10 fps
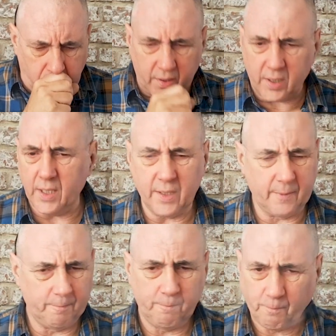Jesus,
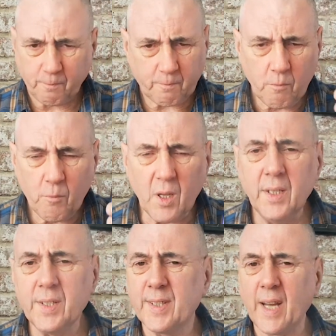
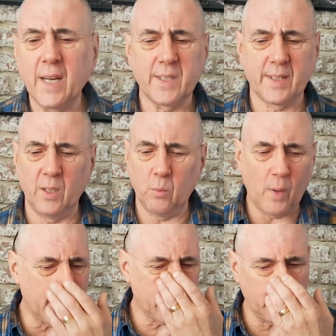this tank still
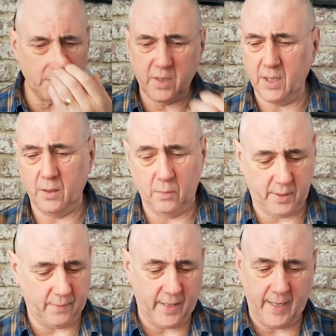whacks out
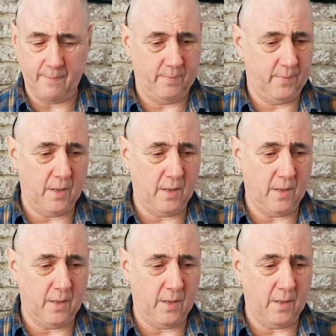shitloads of vape.